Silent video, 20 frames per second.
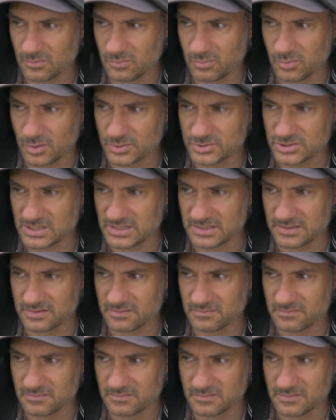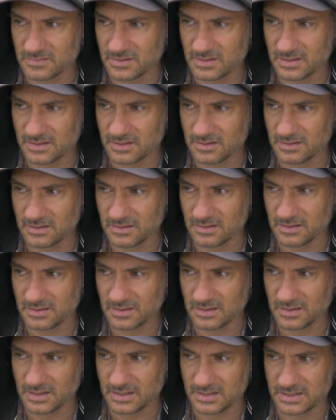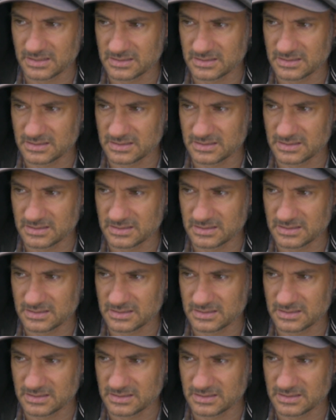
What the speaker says: watching and